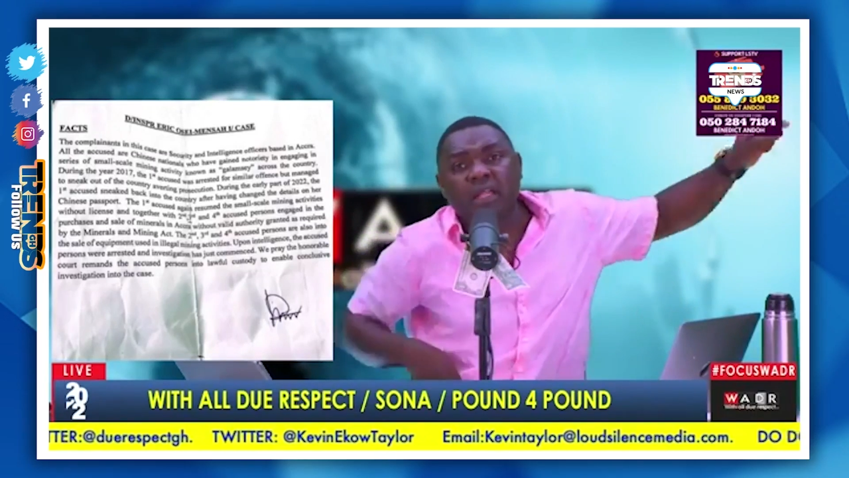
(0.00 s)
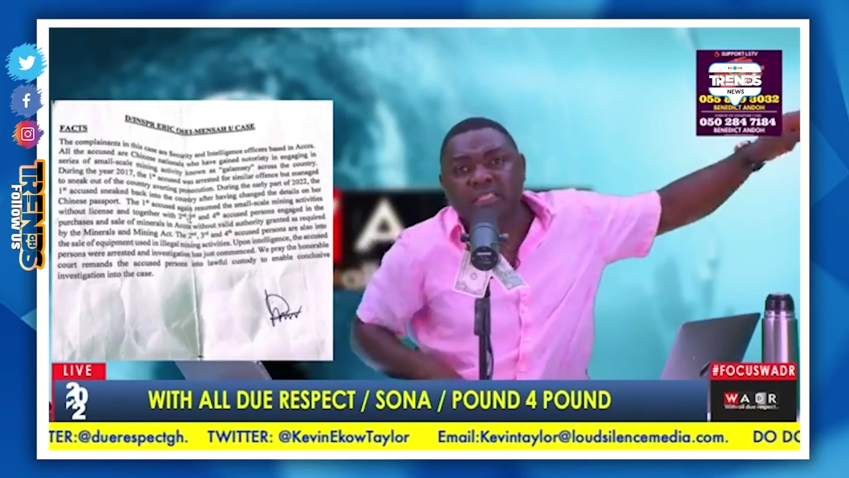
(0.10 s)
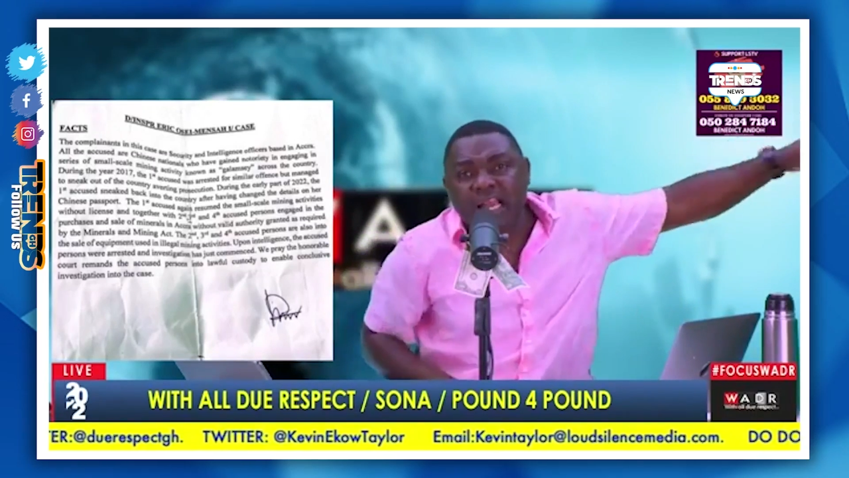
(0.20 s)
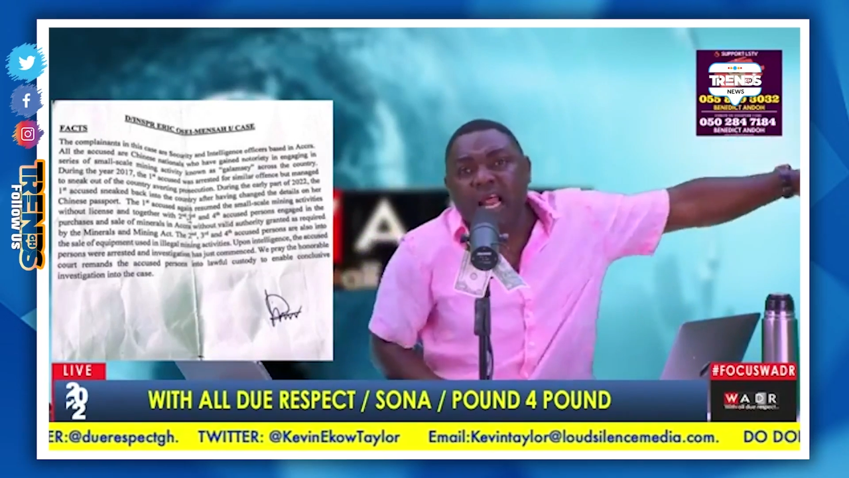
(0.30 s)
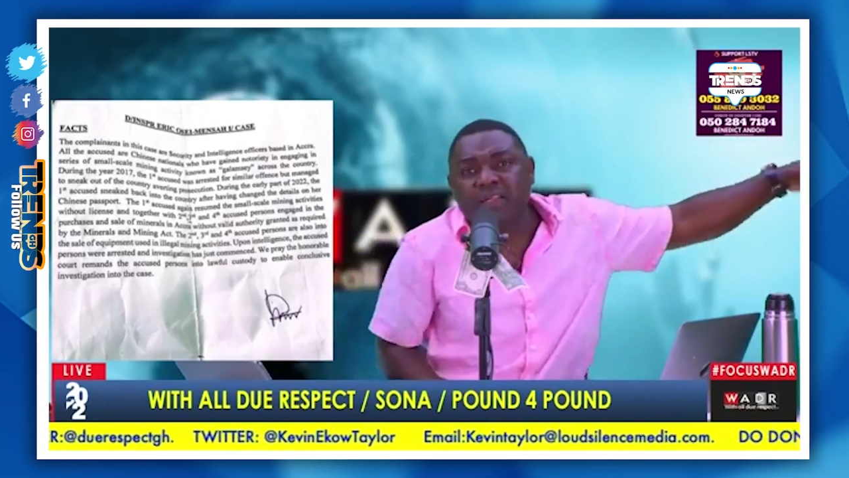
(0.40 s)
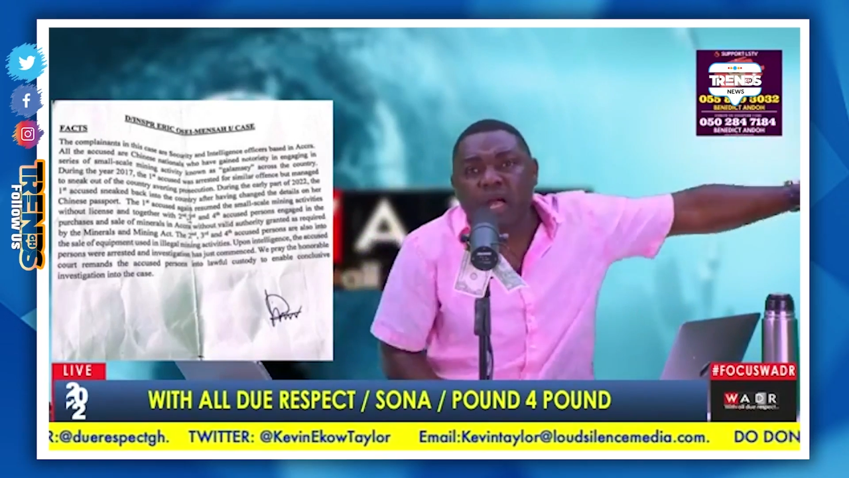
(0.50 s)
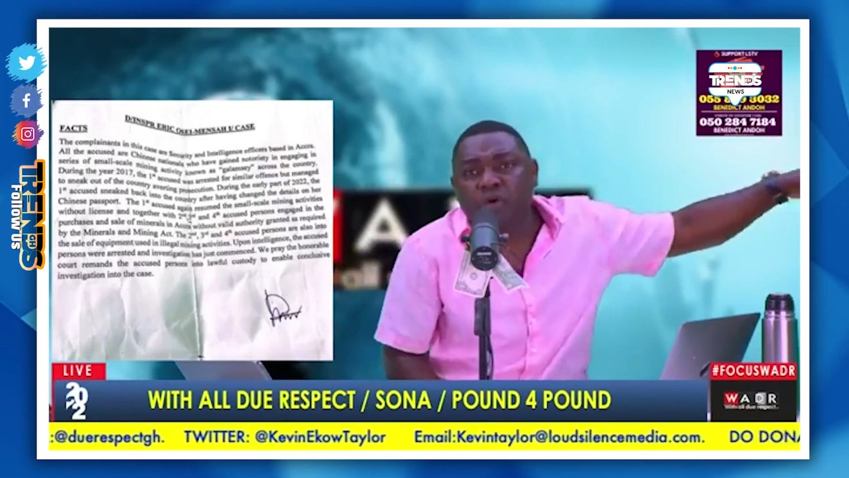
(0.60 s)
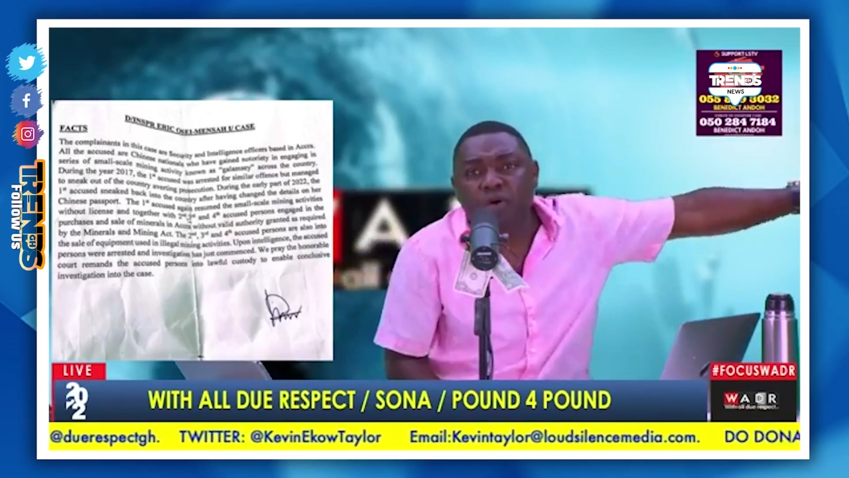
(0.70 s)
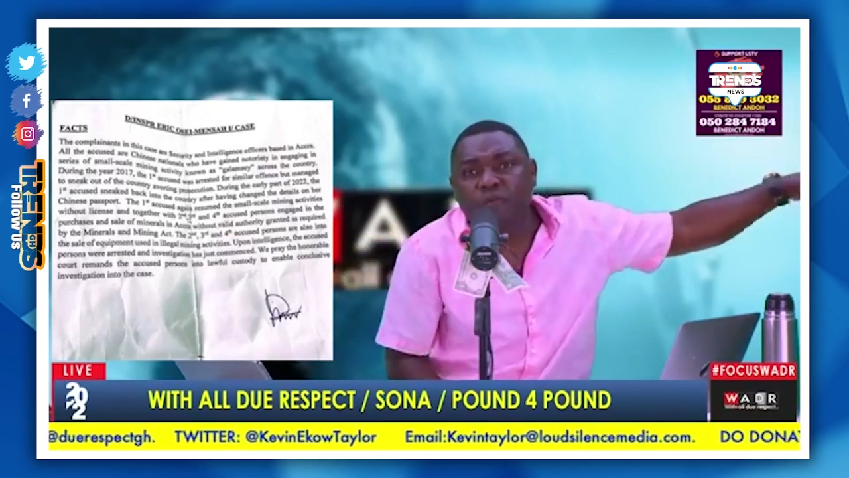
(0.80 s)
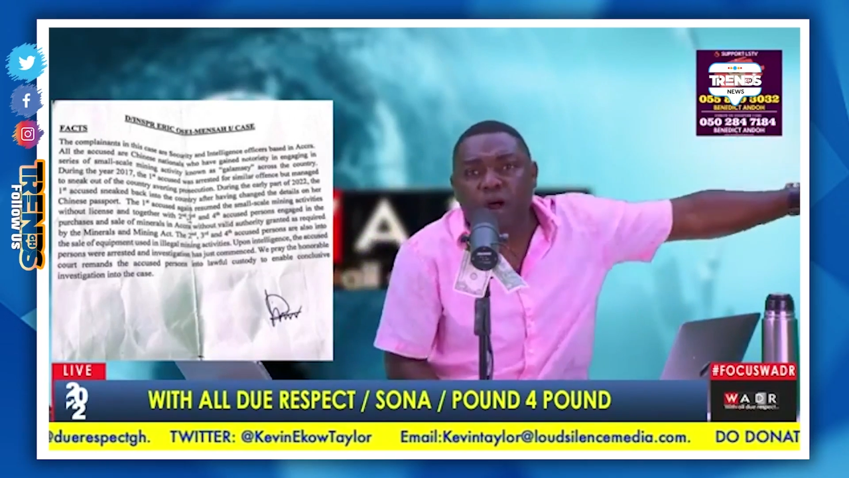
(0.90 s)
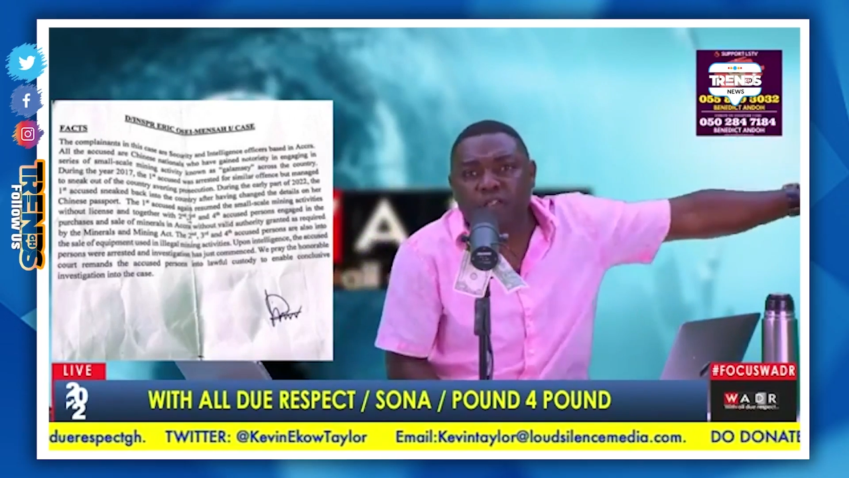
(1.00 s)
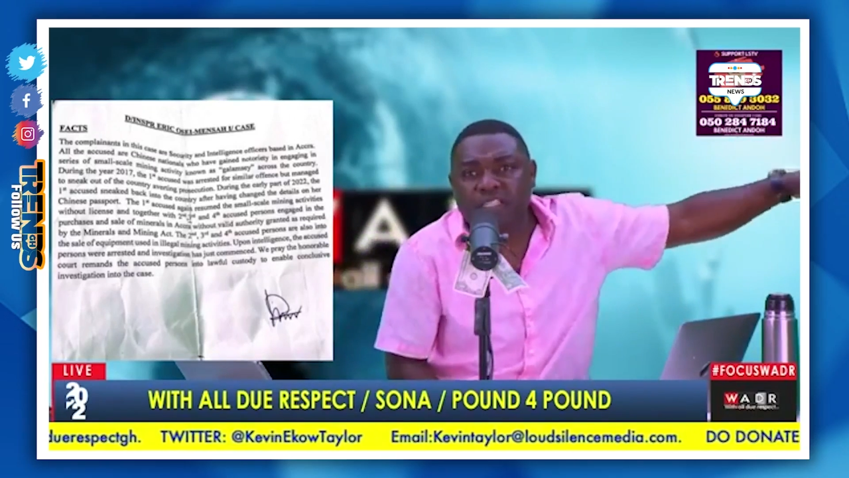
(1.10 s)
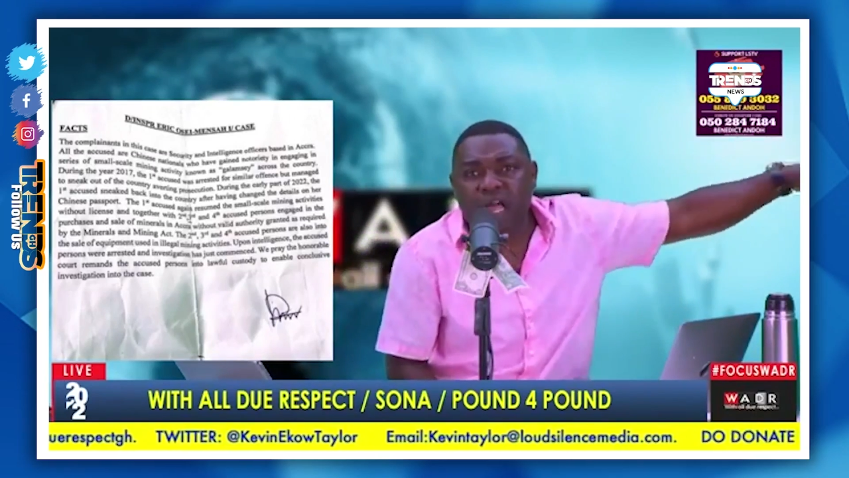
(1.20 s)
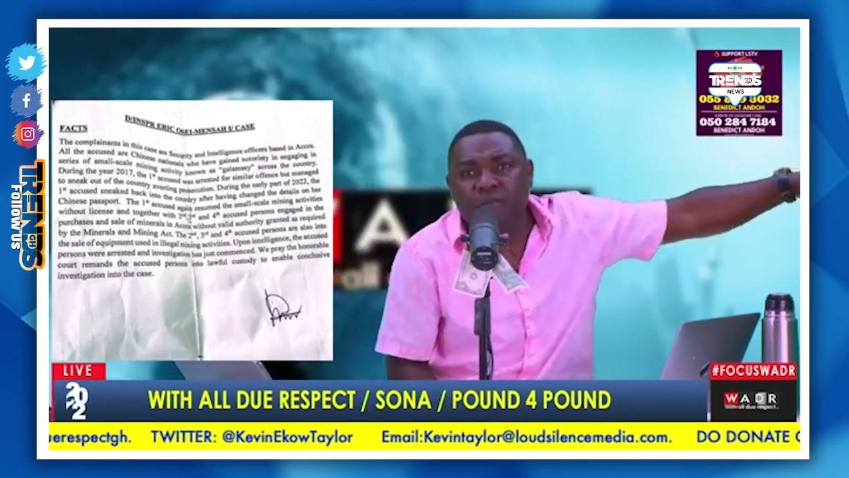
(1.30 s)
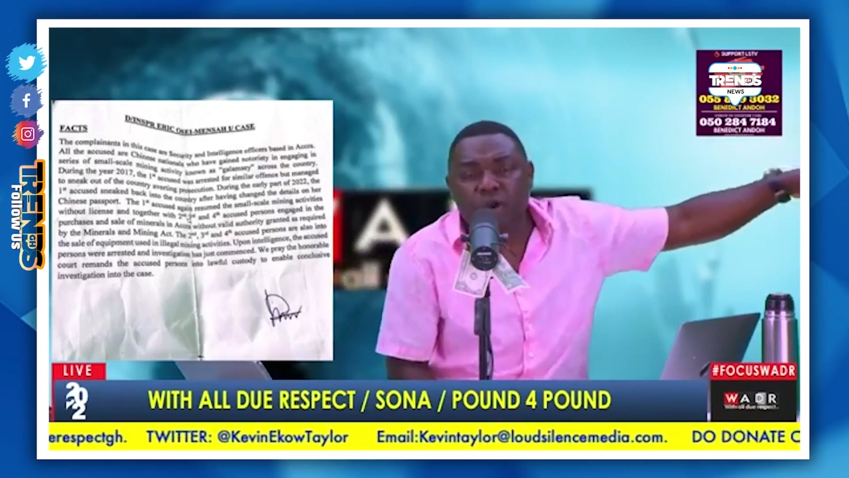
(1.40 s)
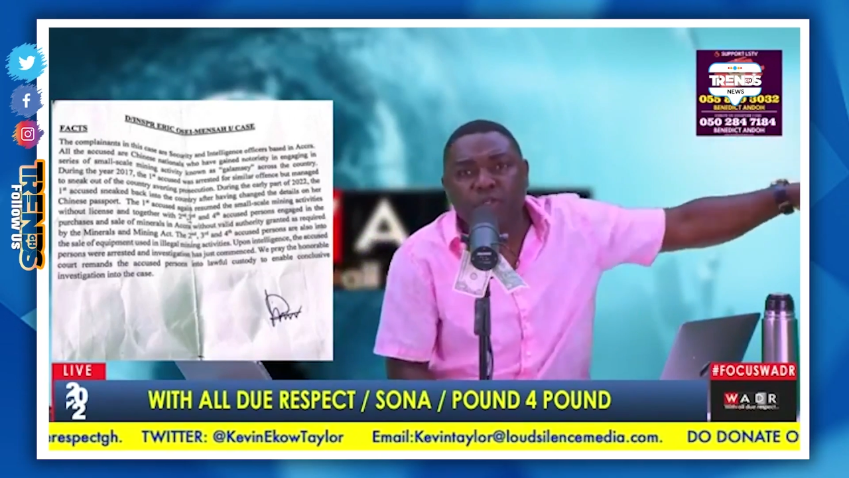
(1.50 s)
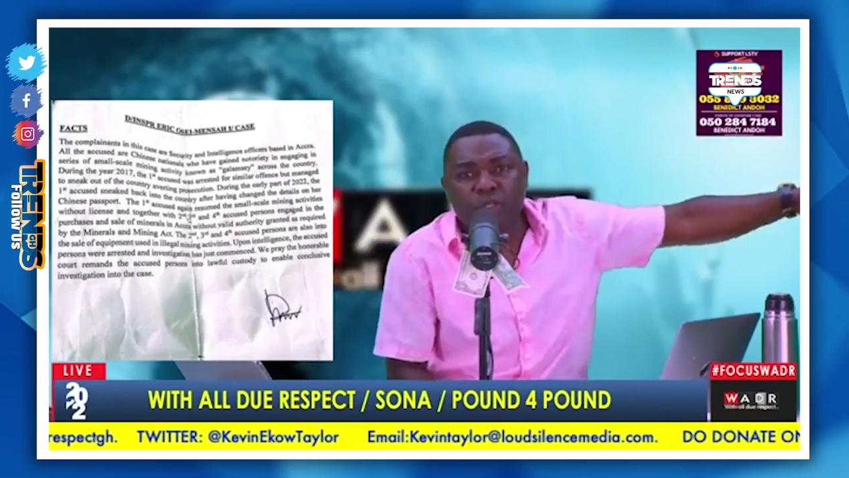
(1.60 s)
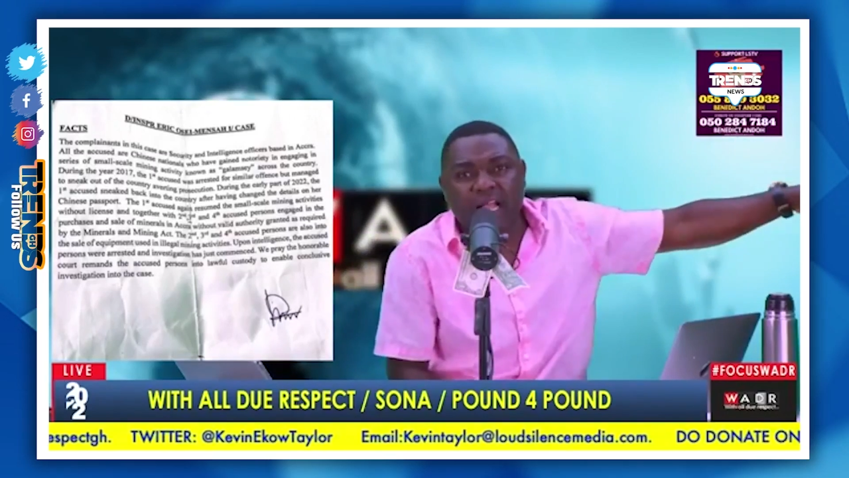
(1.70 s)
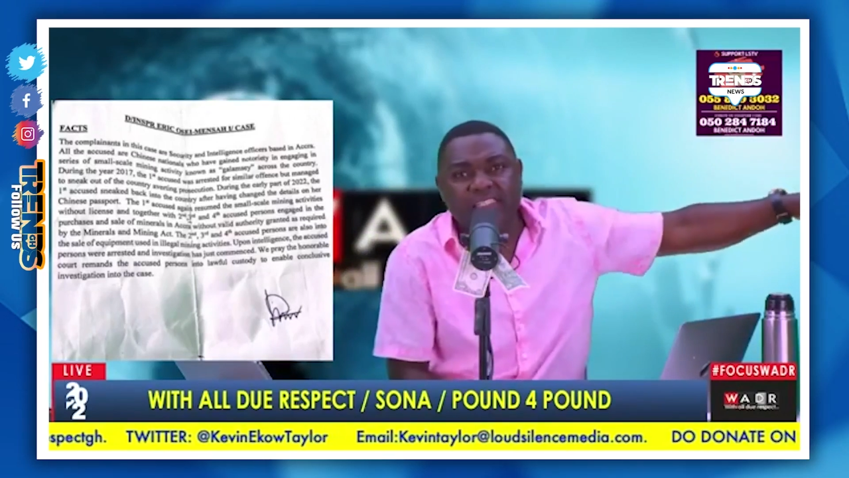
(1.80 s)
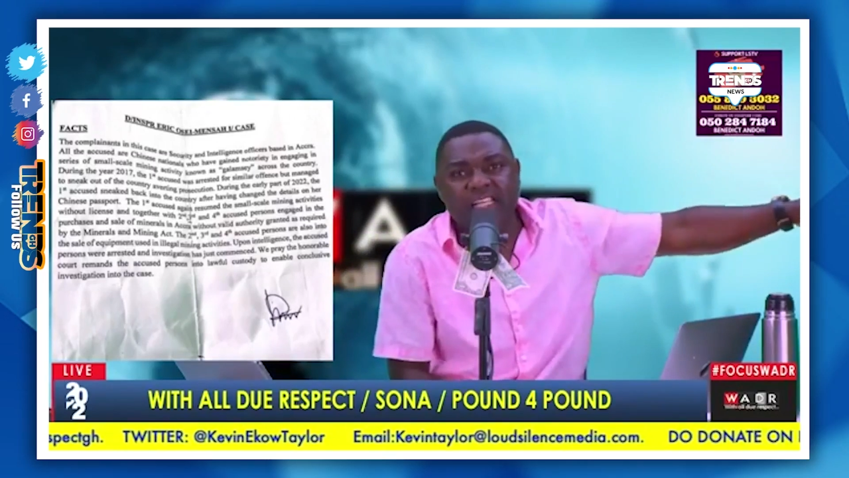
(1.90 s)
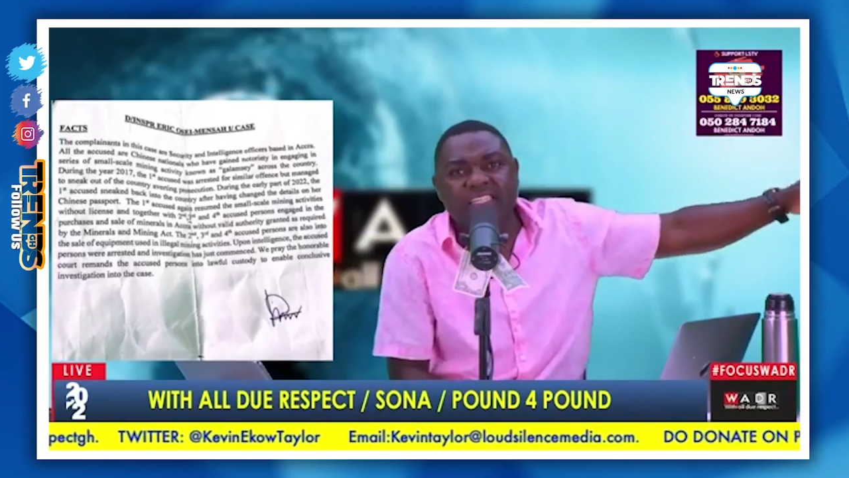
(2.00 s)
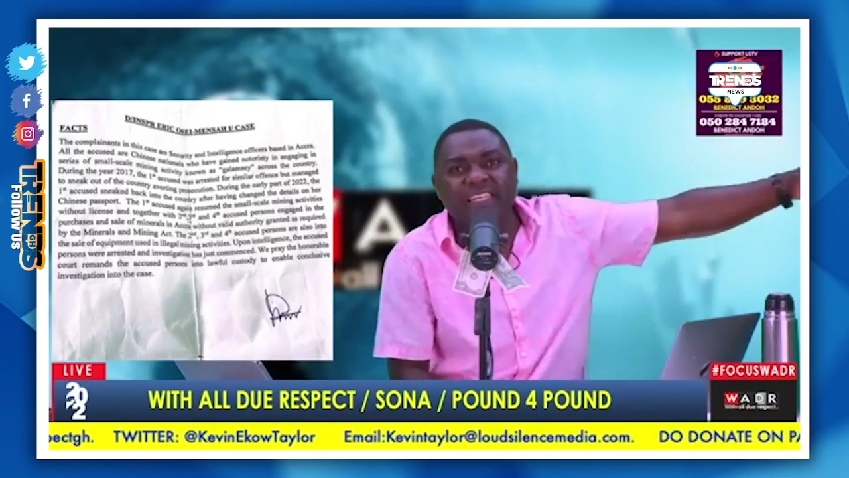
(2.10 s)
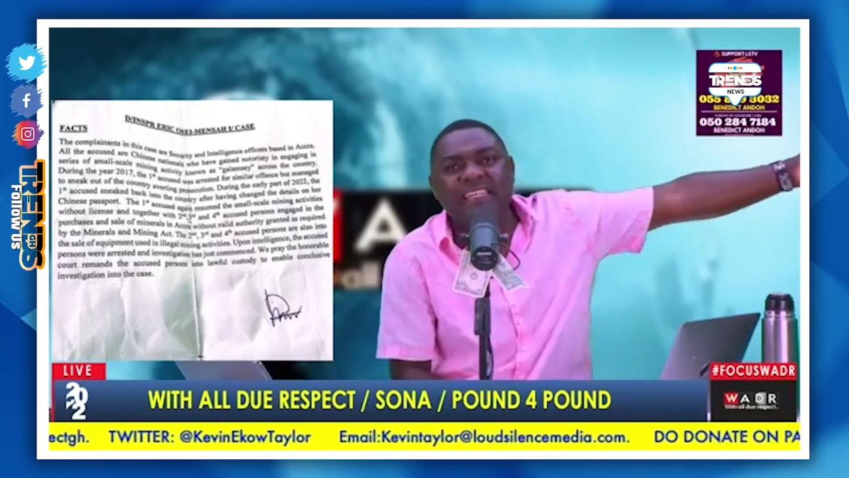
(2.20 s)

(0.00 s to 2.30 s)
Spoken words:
Nana akufo-addo really took her, said